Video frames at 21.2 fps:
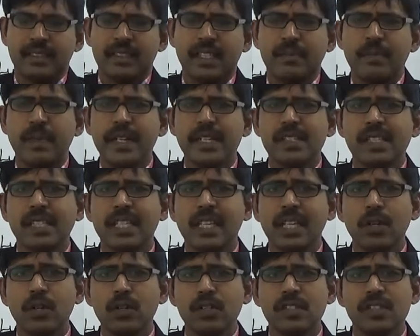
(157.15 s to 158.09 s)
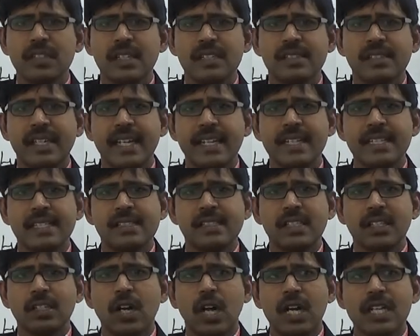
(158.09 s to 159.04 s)
That means huge in the sense
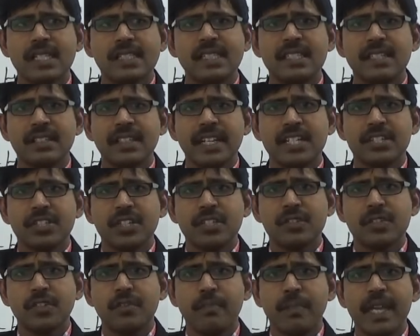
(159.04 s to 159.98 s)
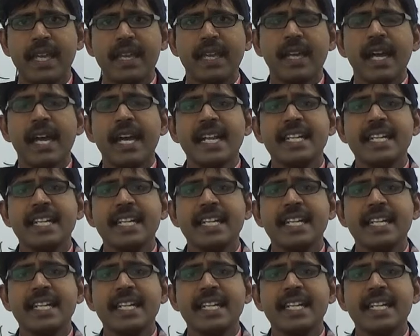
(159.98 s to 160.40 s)
the concentration should be